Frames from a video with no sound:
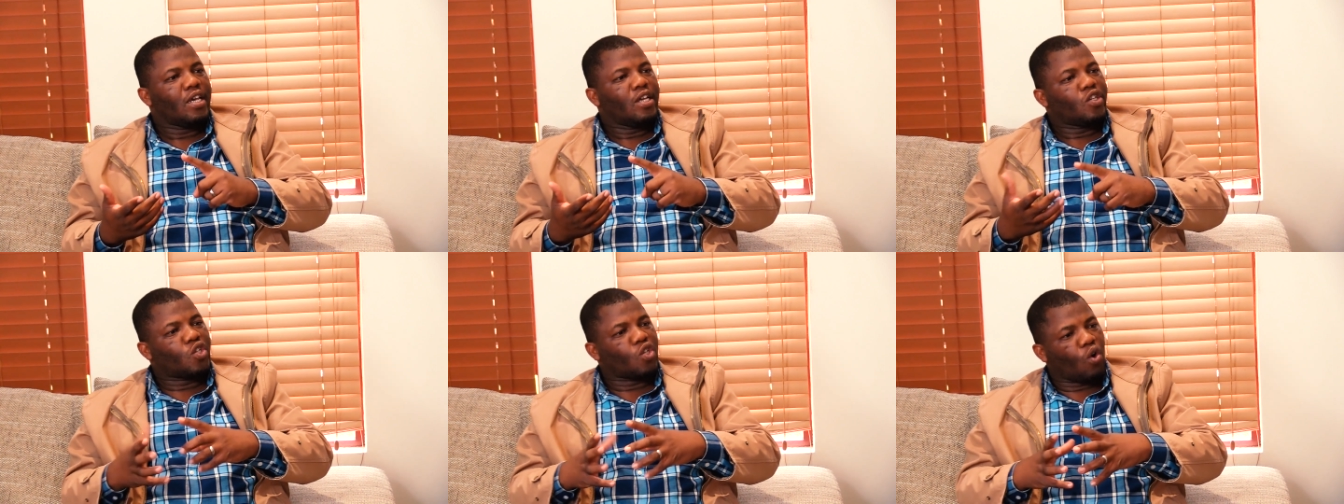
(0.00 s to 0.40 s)

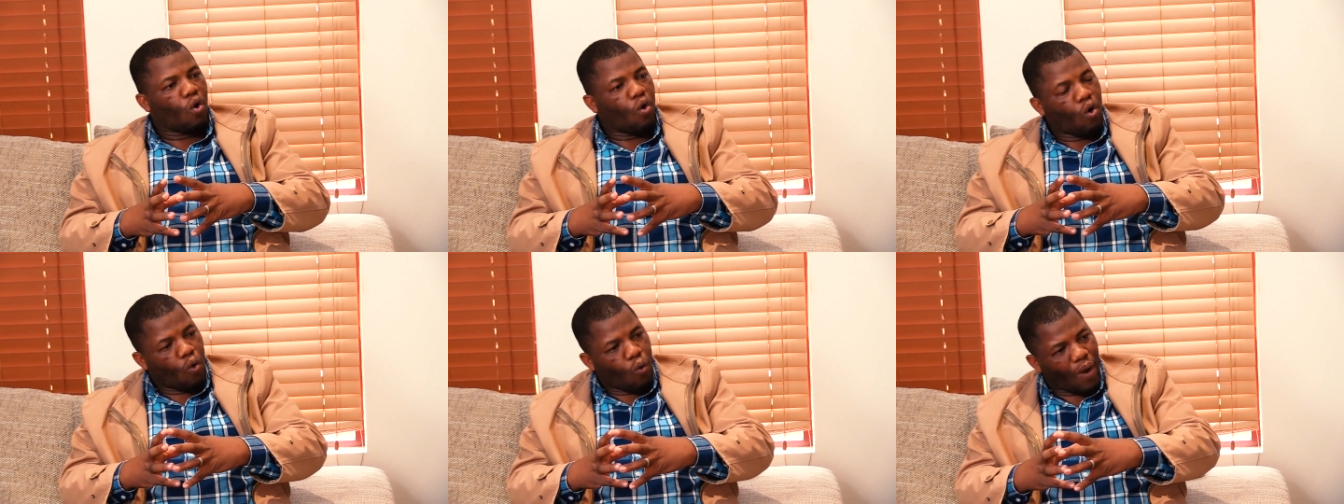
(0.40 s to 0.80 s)

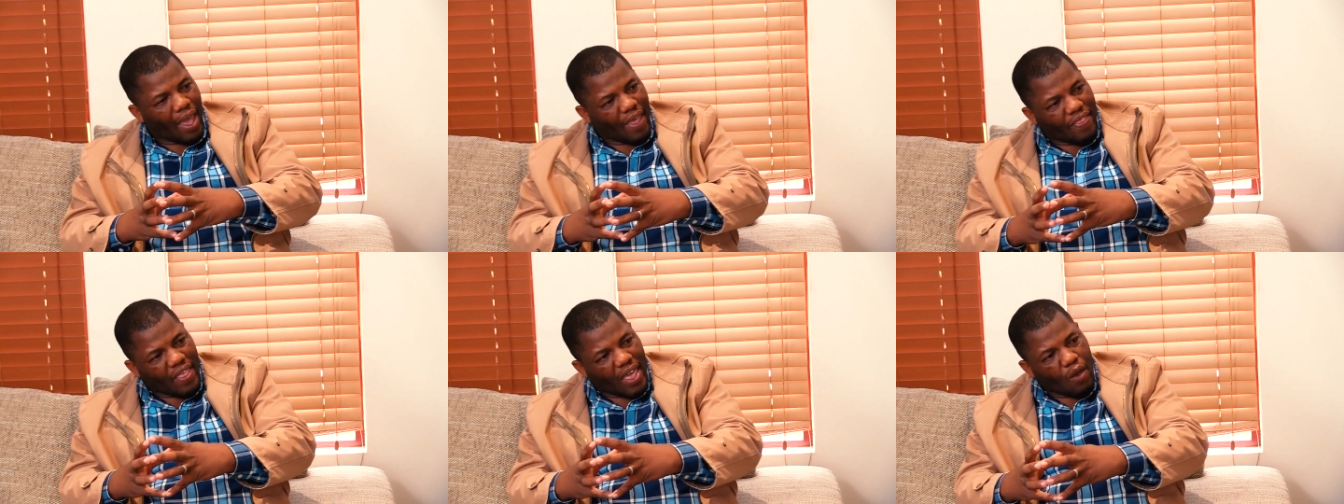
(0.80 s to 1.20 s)
So
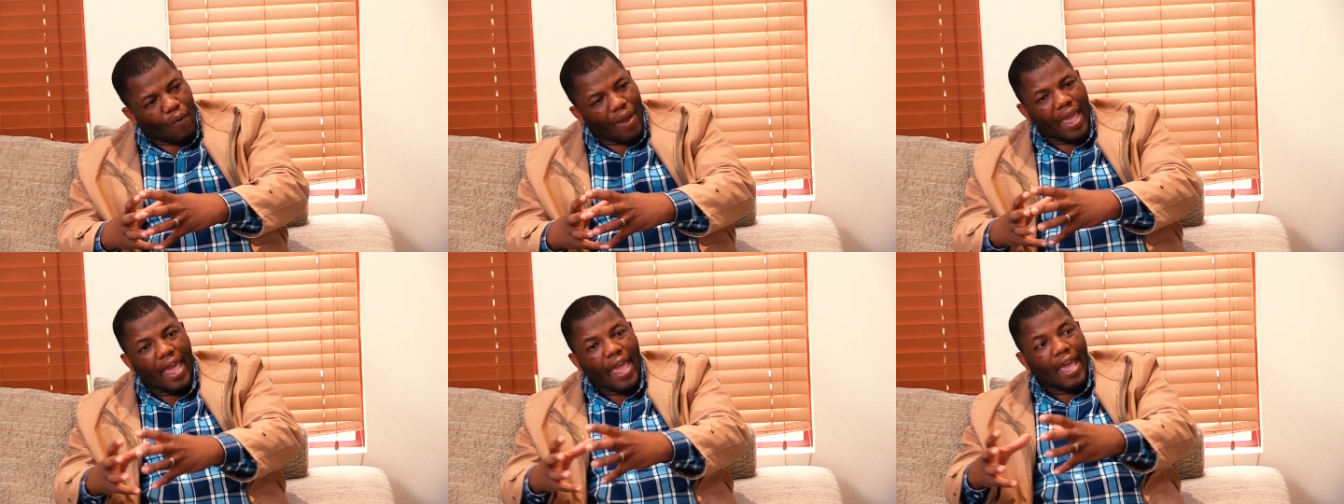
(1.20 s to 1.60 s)
where they
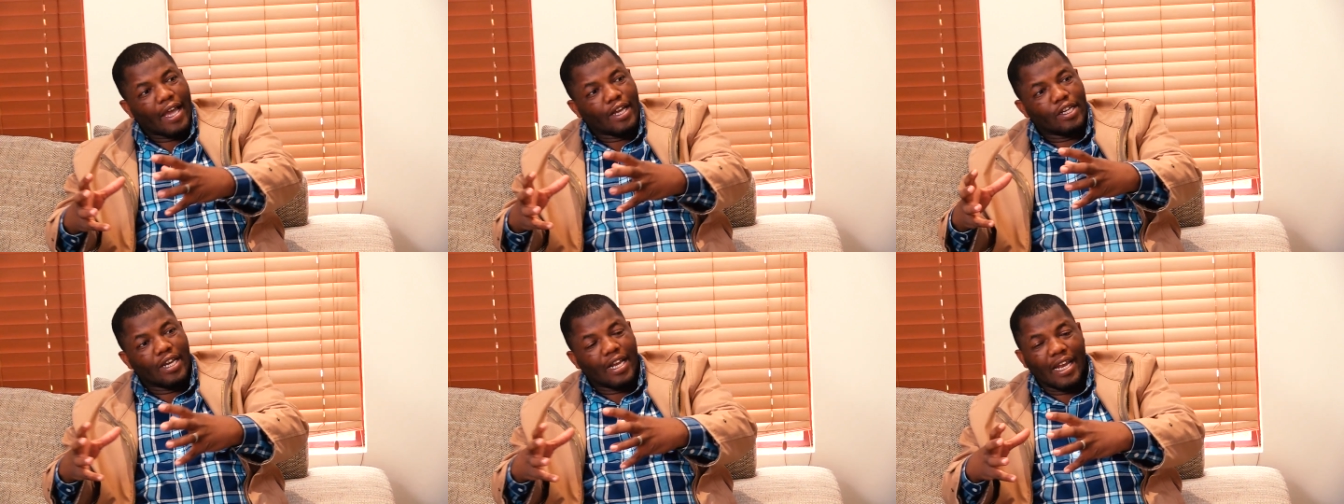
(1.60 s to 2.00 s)
were,
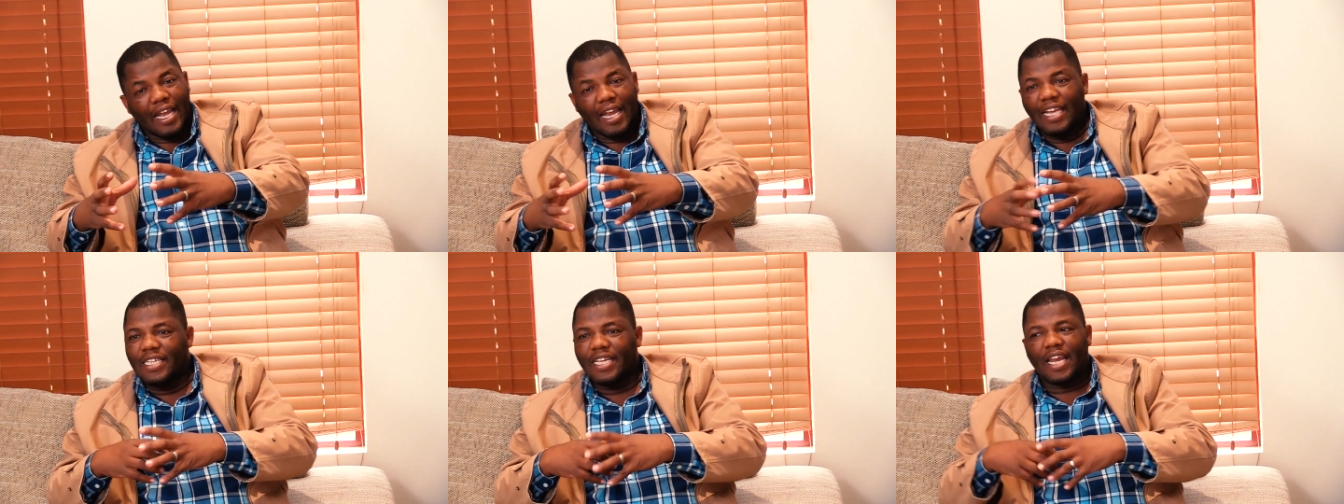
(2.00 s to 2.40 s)

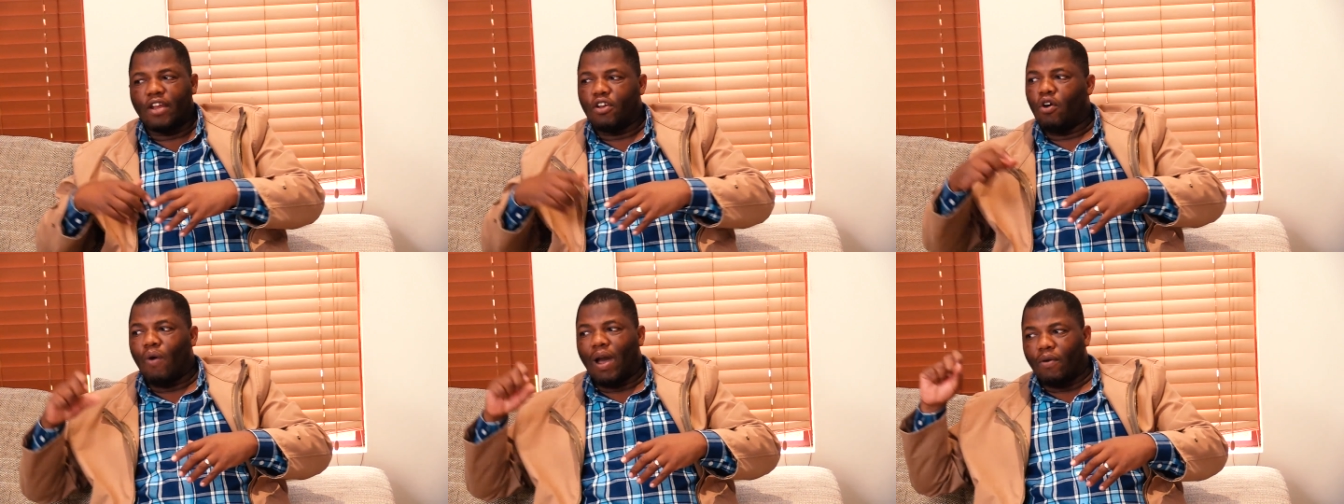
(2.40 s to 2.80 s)
literally
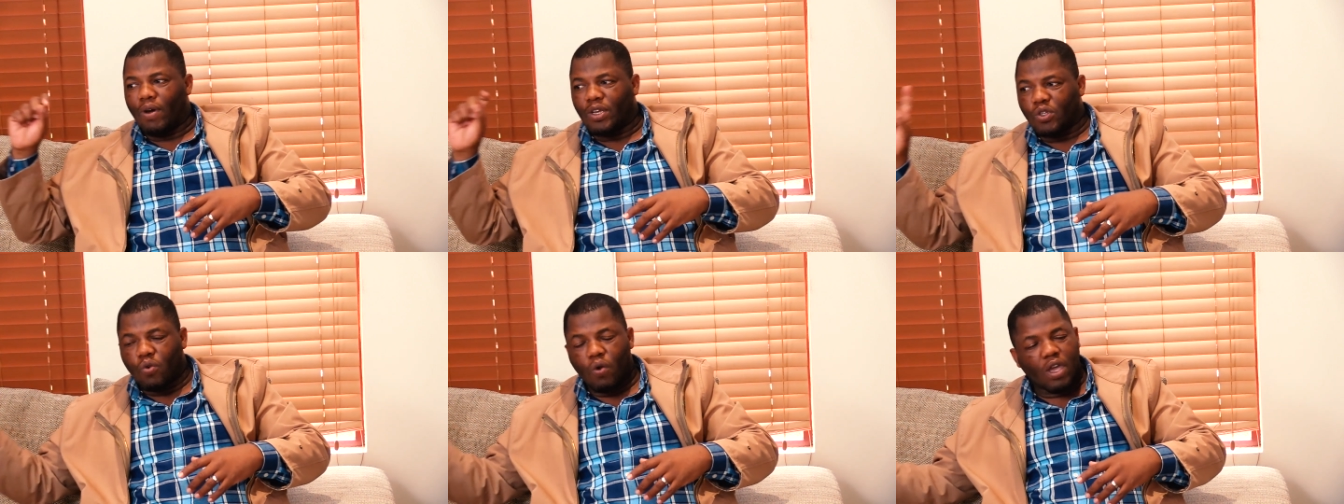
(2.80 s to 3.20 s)
no one
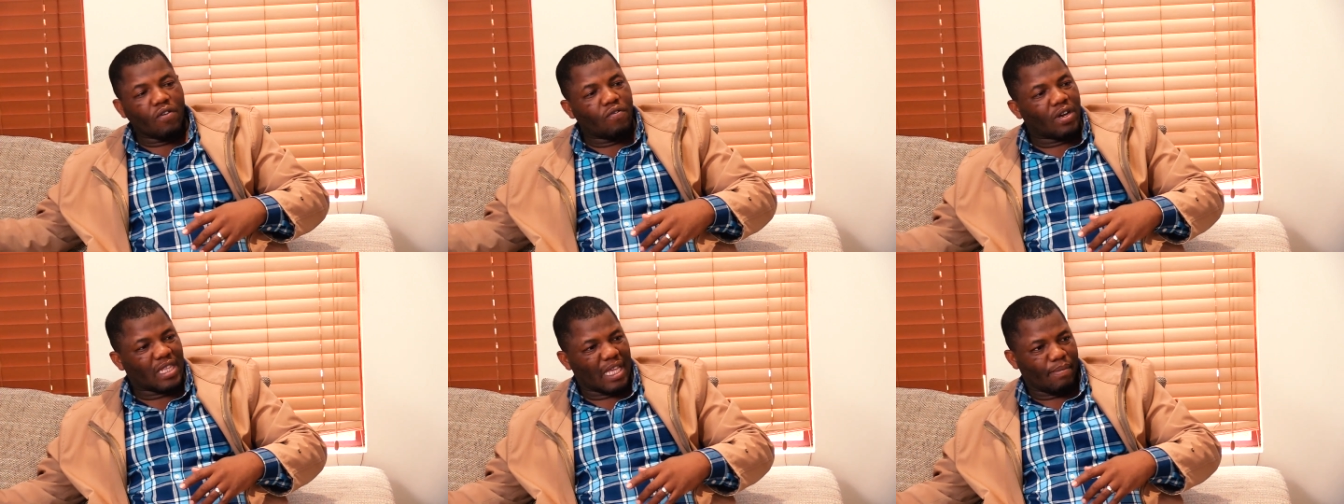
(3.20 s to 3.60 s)
was
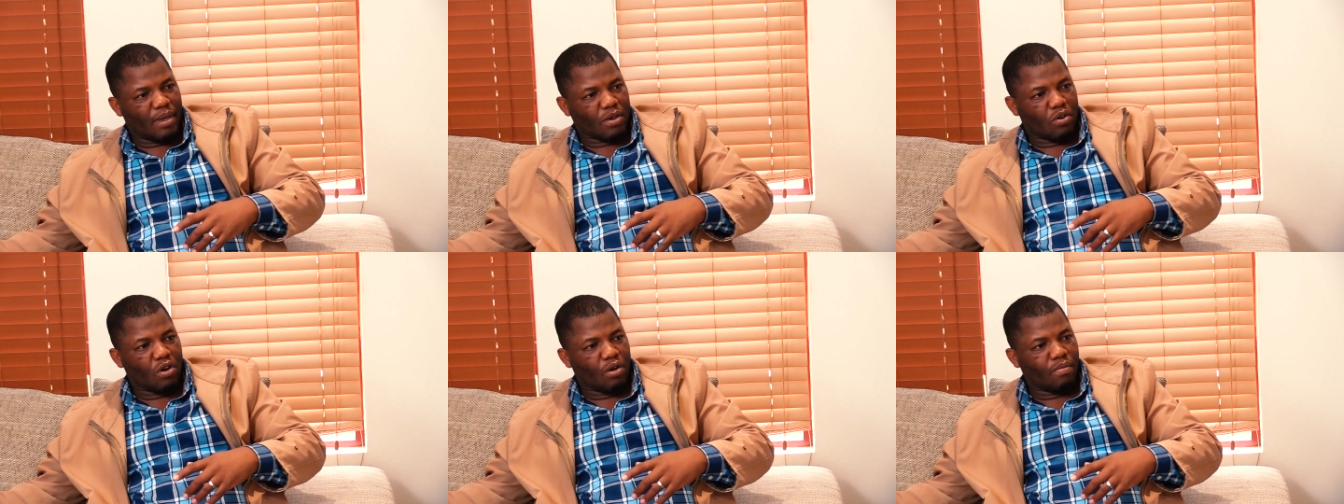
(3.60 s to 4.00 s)
cooking for them
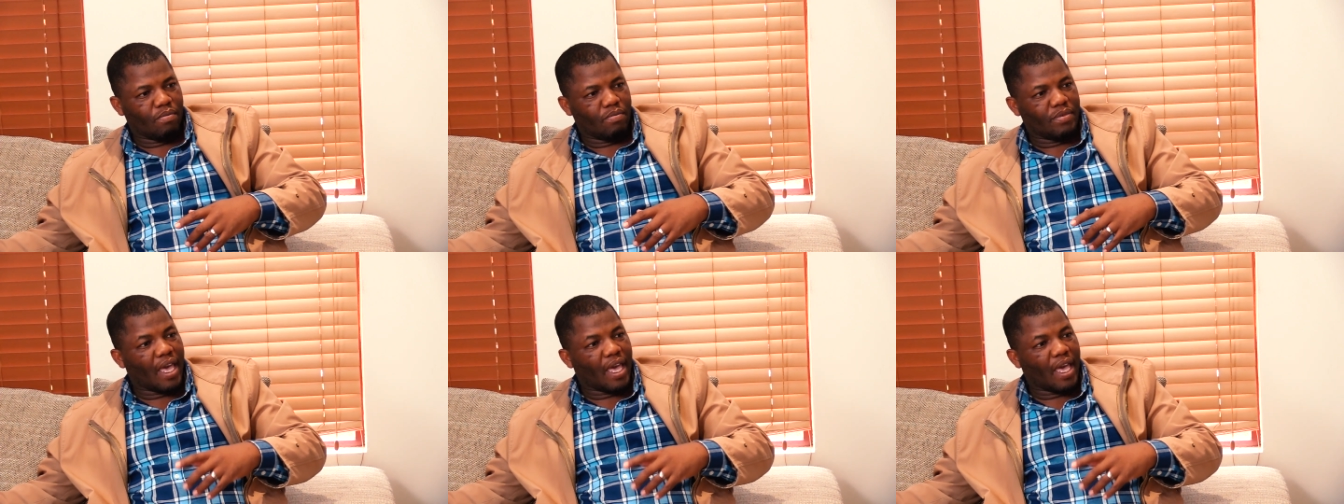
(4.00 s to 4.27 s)
at home.